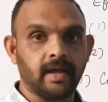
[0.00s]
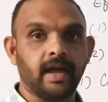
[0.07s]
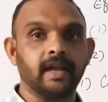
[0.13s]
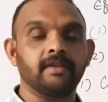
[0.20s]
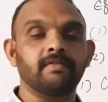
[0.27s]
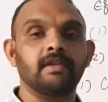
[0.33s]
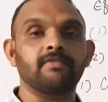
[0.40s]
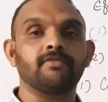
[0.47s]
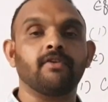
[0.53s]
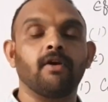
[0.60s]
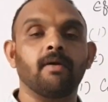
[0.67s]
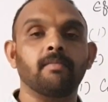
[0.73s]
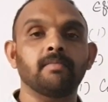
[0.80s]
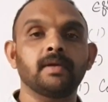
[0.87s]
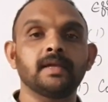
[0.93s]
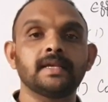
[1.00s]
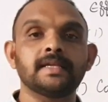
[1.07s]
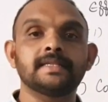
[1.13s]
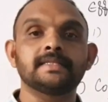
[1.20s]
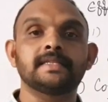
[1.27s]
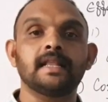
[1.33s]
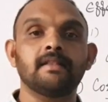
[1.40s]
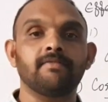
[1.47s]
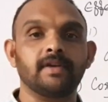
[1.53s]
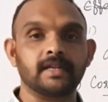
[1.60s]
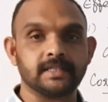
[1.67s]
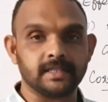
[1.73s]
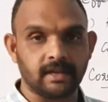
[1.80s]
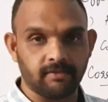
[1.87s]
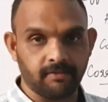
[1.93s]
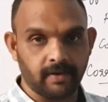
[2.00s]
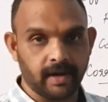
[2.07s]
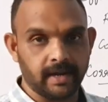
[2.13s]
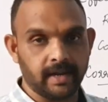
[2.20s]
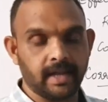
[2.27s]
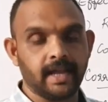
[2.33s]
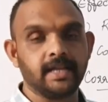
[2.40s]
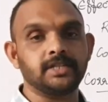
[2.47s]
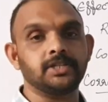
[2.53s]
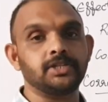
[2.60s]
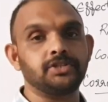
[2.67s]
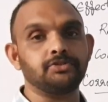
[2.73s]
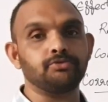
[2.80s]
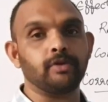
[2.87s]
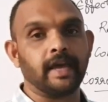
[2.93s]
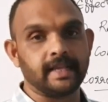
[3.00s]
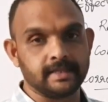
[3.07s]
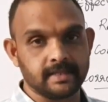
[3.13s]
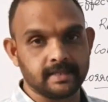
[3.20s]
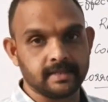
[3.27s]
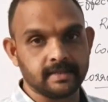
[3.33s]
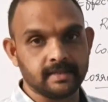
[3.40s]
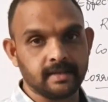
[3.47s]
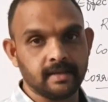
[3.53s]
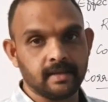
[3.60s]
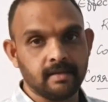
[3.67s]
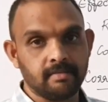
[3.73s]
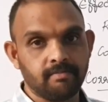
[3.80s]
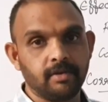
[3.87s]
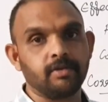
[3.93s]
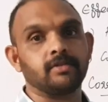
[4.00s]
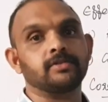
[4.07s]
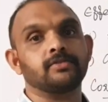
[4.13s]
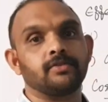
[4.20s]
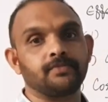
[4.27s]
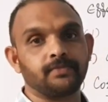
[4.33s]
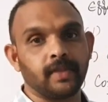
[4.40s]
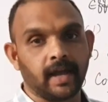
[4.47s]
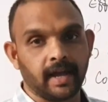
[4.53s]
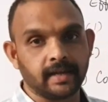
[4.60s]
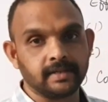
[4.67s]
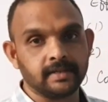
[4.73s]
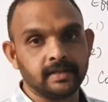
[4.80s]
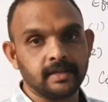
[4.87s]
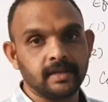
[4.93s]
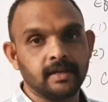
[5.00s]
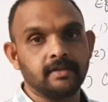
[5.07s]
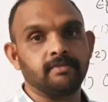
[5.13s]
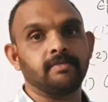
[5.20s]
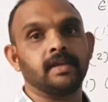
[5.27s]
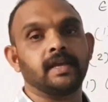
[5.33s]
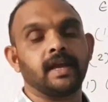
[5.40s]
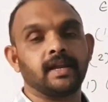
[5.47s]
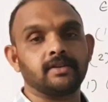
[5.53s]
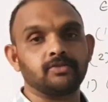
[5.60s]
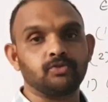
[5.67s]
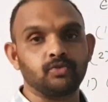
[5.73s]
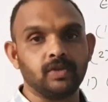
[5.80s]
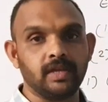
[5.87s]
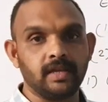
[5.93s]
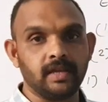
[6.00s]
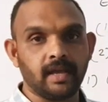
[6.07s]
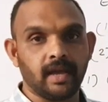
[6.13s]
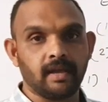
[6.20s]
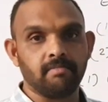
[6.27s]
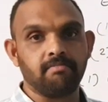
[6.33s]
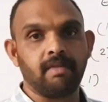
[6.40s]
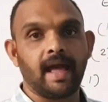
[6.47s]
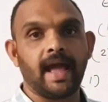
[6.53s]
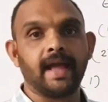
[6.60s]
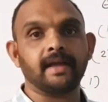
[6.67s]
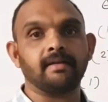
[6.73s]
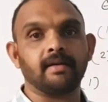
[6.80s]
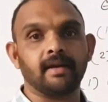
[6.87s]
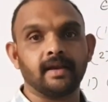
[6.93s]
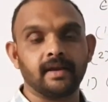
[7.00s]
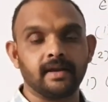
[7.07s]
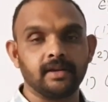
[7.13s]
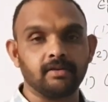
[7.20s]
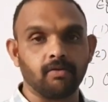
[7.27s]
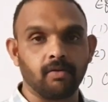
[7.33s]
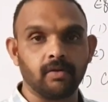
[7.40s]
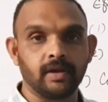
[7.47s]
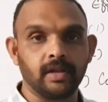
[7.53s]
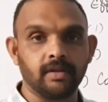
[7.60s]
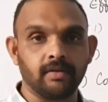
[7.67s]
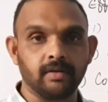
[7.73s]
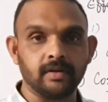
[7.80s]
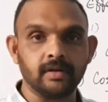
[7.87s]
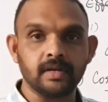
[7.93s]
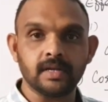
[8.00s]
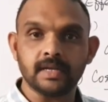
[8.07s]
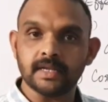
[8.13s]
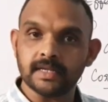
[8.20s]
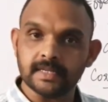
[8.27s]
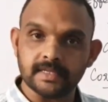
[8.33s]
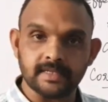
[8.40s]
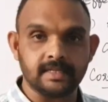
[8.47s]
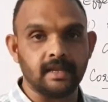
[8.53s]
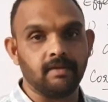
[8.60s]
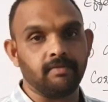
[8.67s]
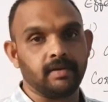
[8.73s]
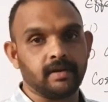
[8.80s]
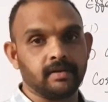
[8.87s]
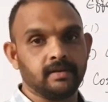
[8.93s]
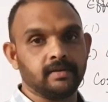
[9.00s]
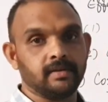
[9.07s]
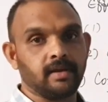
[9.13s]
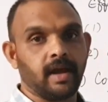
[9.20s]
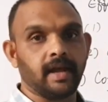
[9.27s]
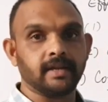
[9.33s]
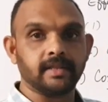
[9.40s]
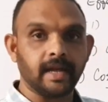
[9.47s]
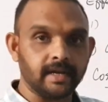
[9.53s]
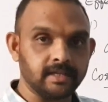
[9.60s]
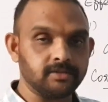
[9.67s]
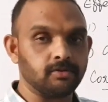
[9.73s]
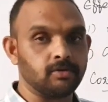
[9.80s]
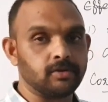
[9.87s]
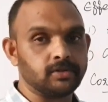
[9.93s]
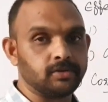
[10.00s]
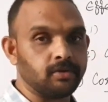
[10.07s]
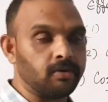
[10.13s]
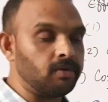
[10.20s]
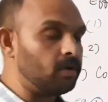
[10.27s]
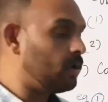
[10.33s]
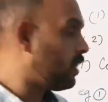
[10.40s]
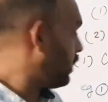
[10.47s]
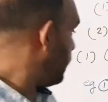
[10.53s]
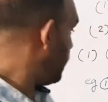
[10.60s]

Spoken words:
and will form silver sulfide, Ag2S. Because of that, we can see a black colored coating on silver, and that is also